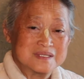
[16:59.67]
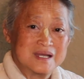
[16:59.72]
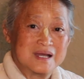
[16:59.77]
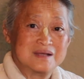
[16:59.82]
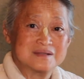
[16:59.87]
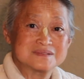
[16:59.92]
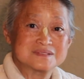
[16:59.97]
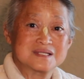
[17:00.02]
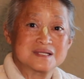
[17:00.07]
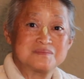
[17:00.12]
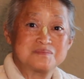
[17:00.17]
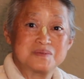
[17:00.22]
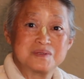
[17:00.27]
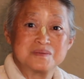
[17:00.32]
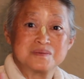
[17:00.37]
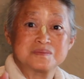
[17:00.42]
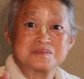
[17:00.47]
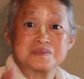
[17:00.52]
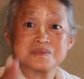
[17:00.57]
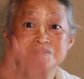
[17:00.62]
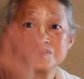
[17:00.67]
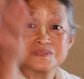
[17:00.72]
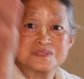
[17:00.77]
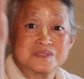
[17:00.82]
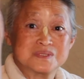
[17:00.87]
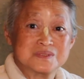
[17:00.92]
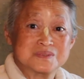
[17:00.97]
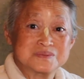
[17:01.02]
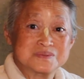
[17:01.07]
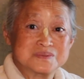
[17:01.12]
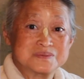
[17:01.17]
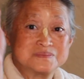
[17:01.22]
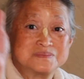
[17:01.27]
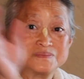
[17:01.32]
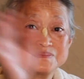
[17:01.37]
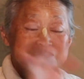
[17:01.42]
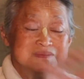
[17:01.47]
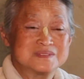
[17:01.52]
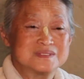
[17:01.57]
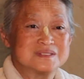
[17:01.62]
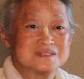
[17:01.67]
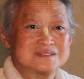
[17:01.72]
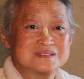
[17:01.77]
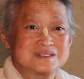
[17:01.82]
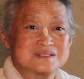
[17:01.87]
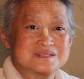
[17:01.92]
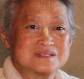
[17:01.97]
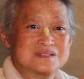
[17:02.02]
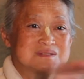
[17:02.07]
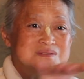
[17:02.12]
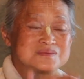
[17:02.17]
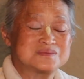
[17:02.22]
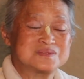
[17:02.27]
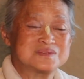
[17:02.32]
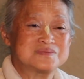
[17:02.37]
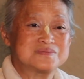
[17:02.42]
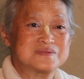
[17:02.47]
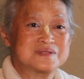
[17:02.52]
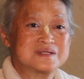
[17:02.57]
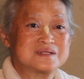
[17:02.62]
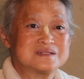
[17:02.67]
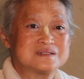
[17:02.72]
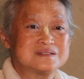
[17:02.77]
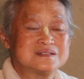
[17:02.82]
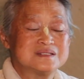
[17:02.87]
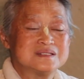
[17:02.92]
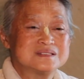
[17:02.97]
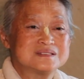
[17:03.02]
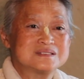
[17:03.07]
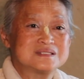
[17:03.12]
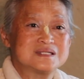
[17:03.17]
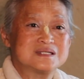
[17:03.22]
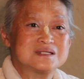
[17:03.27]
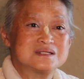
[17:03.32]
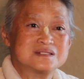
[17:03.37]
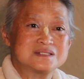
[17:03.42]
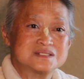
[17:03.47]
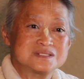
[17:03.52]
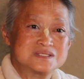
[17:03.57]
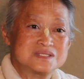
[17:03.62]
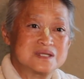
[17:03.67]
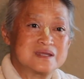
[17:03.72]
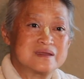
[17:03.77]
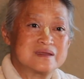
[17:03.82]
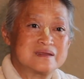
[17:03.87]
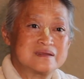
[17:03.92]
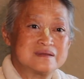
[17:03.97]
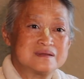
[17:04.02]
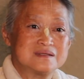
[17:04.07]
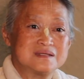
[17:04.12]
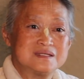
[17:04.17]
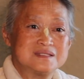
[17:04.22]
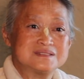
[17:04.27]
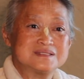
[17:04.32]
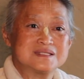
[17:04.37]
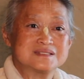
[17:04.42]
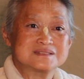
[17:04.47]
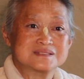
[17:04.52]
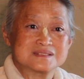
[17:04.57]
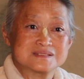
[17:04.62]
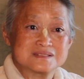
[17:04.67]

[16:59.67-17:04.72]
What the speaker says: outside Prema Prabhu's old room, just on the roof there, sitting on a chair. He takes the